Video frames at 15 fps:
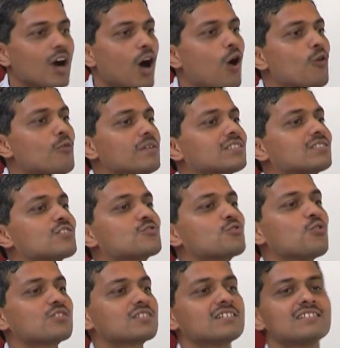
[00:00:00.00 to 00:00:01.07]
how much the
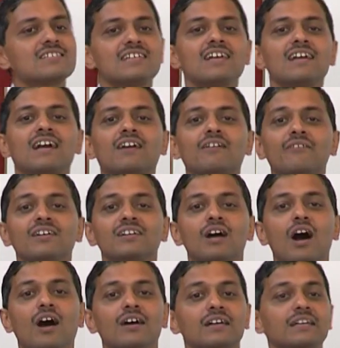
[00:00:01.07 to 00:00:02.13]
source and sink are
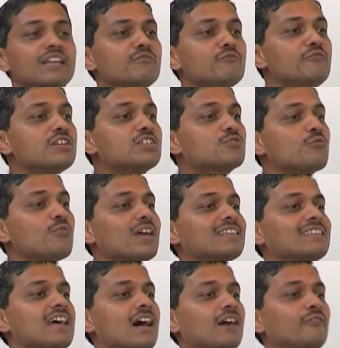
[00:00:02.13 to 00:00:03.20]
in which way
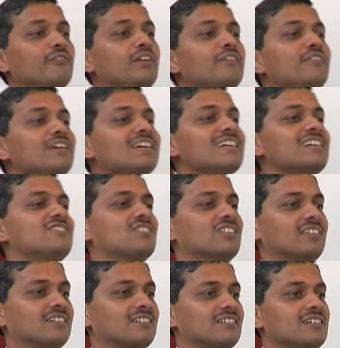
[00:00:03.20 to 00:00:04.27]
they are weaving each
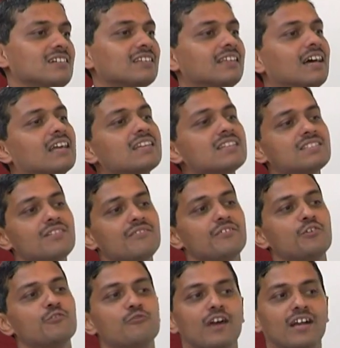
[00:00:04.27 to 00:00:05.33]
other that is the
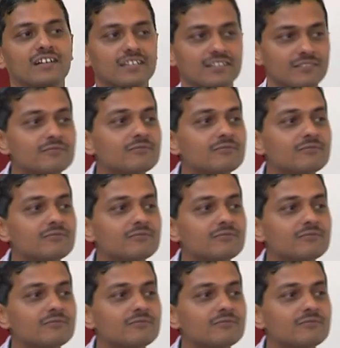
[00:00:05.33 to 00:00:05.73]
view factor